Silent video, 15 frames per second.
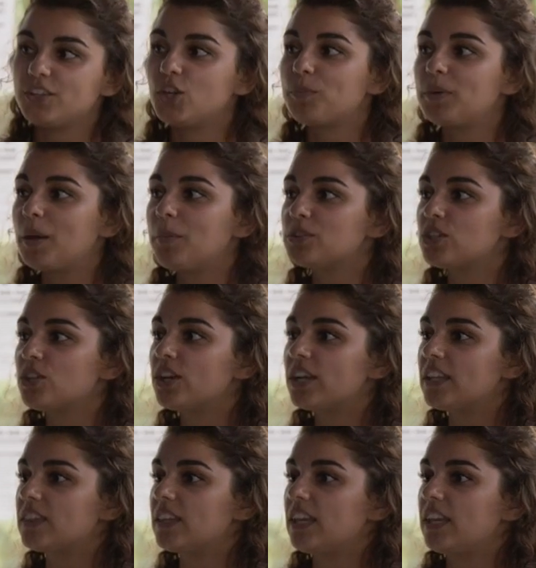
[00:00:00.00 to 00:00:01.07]
You'll be able to look
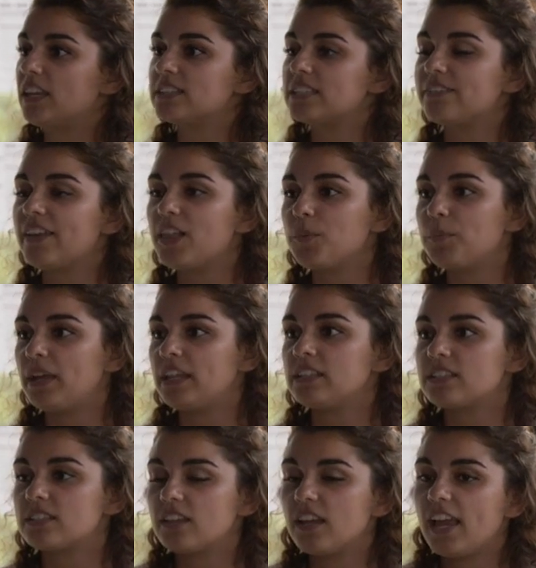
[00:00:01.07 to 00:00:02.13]
at the
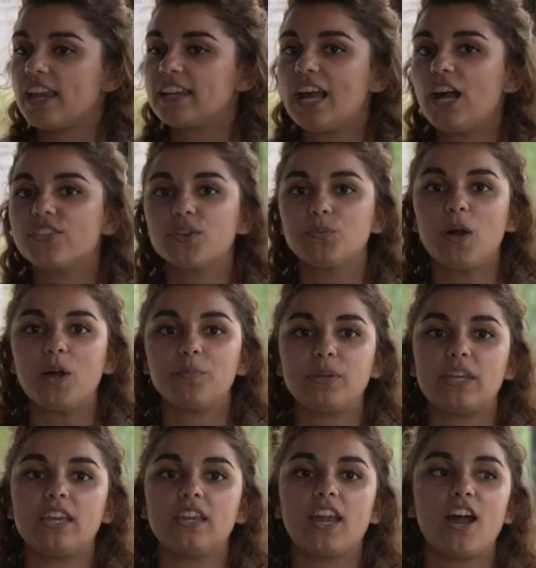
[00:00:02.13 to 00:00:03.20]
development and health and
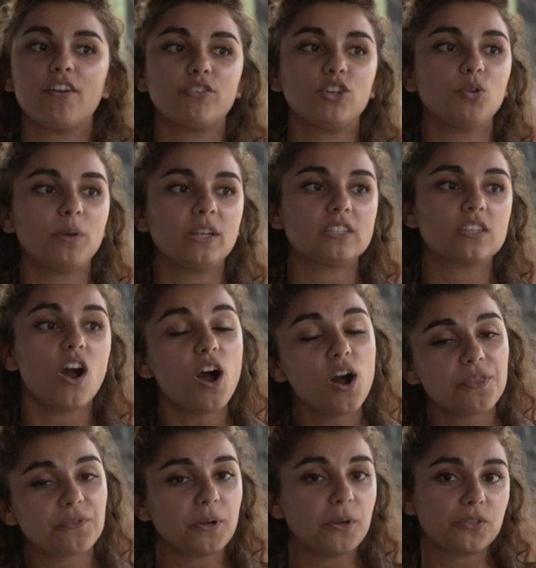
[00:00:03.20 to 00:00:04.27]
well-being of humans
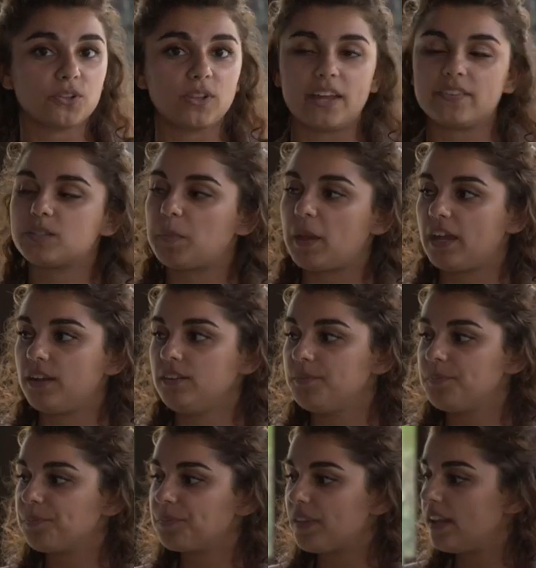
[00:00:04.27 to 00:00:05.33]
all throughout their lifespan.
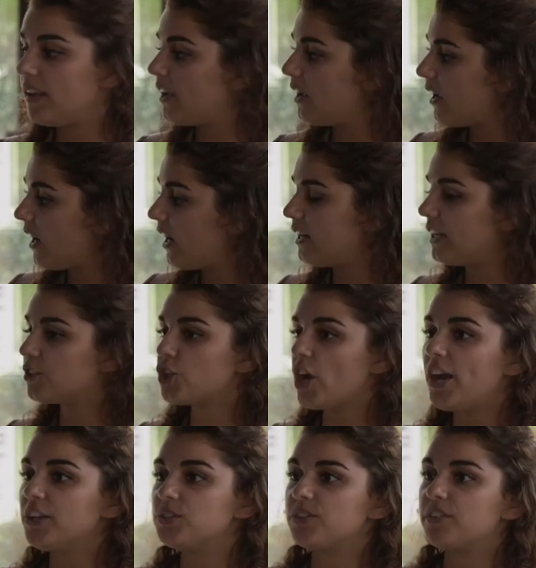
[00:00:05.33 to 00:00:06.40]
And in
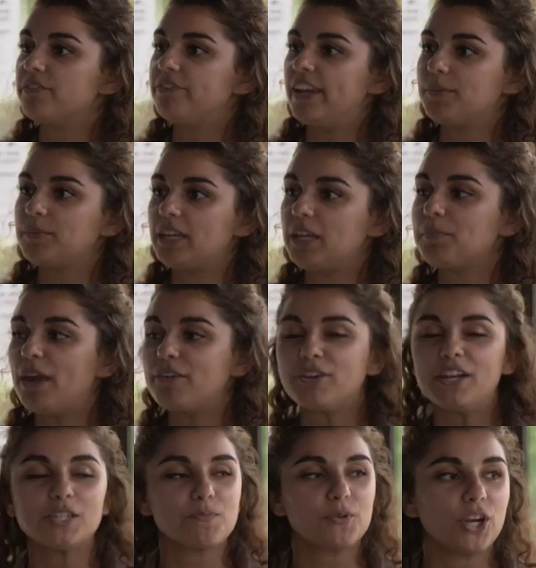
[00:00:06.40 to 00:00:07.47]
Child, Youth, and Family, my
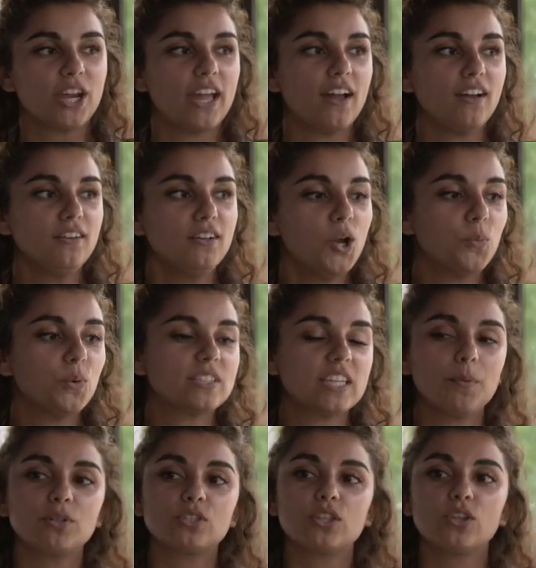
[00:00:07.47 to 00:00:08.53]
friend Maria was
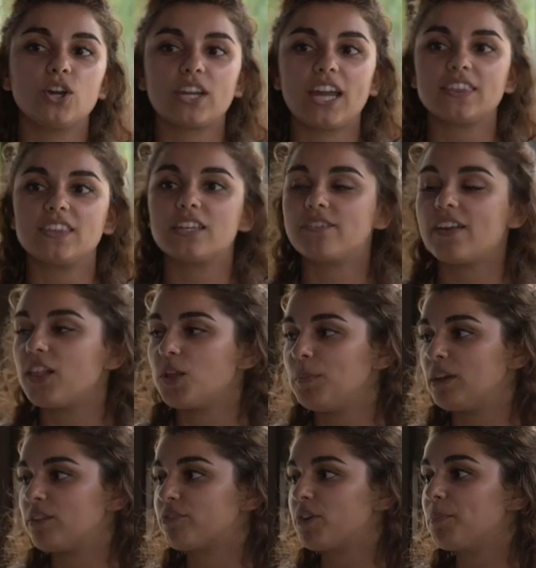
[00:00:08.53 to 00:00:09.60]
able to look at the
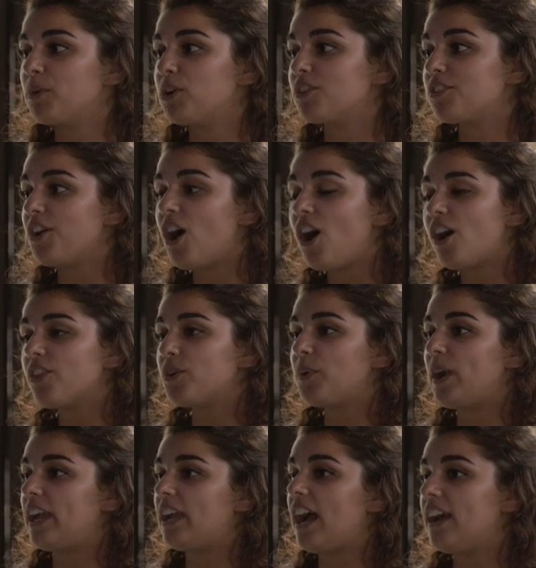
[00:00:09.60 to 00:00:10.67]
development from birth all the
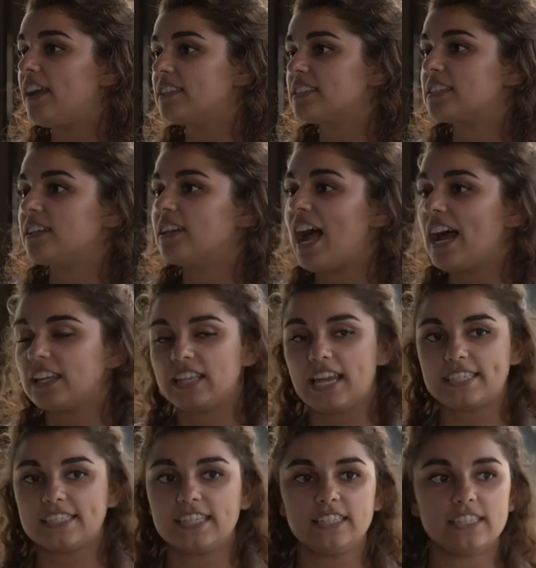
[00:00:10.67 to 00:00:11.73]
way until
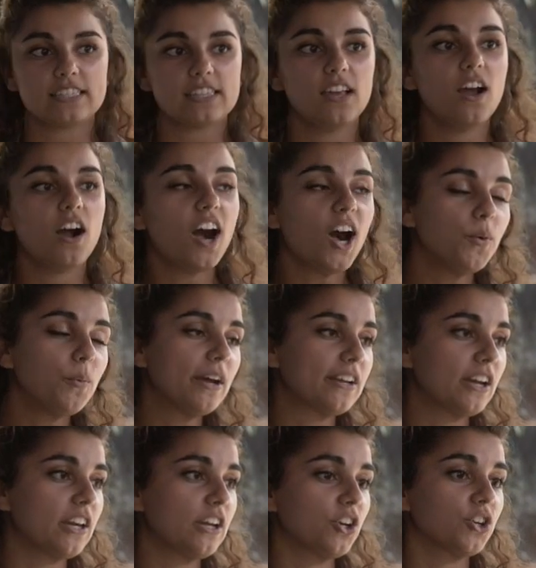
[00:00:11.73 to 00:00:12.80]
adolescence, all while
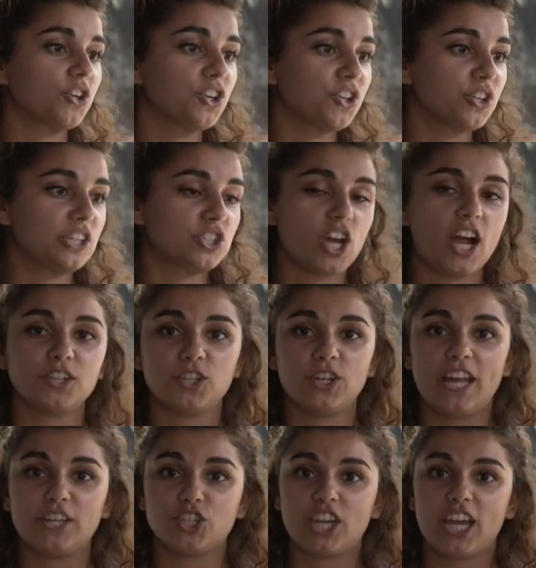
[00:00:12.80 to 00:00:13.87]
getting her early childhood
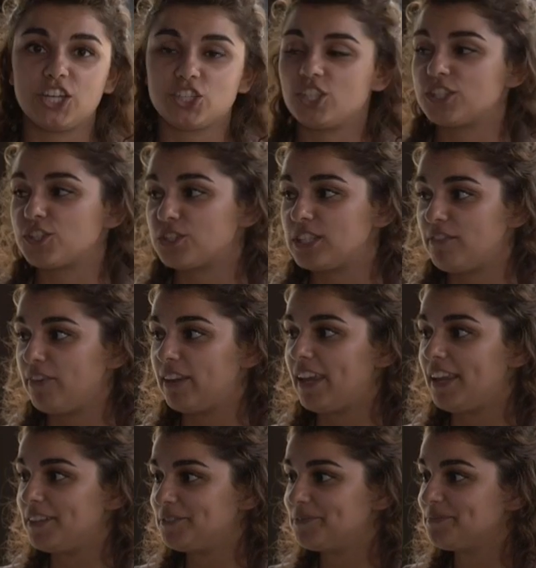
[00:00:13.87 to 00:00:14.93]
education
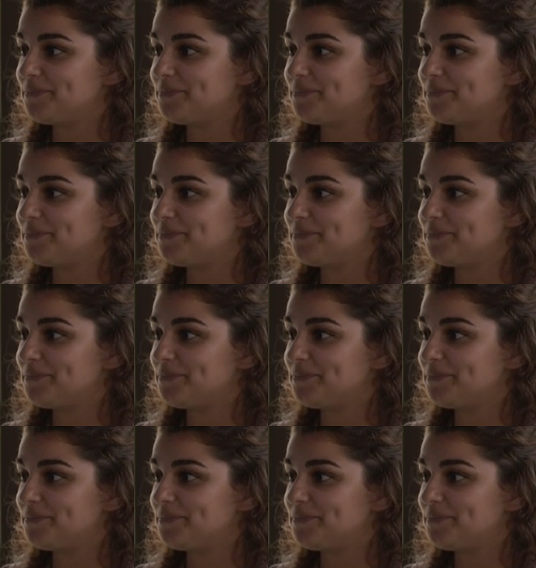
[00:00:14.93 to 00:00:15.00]
certificate.